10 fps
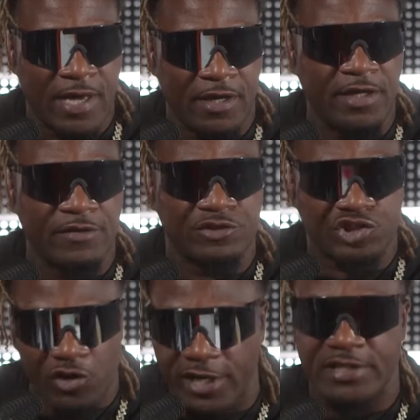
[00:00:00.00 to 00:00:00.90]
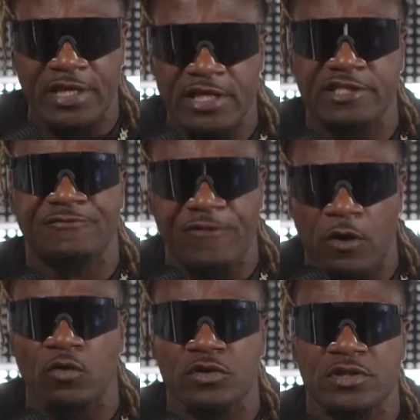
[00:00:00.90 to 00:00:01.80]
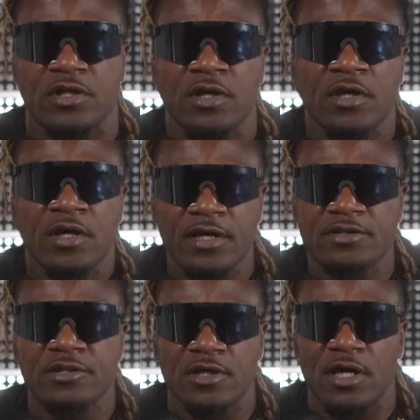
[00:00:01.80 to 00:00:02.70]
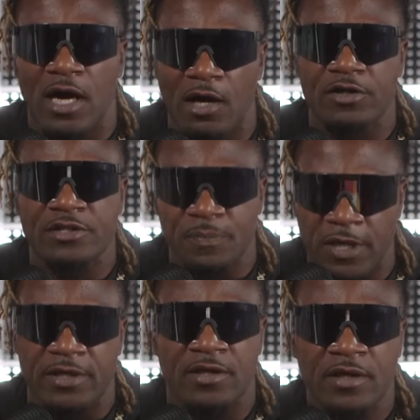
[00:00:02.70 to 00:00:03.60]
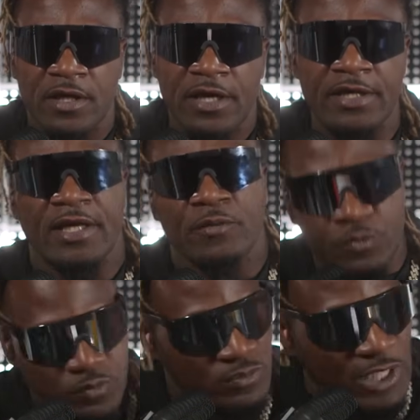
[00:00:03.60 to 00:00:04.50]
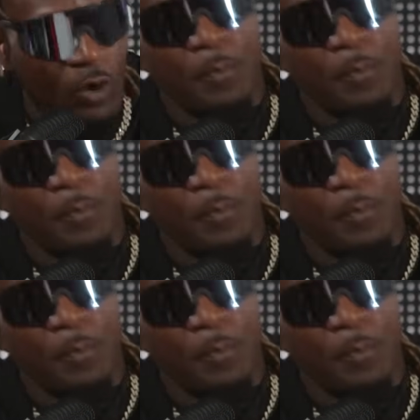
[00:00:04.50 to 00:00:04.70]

how he tricked these folks into all this money, and then don't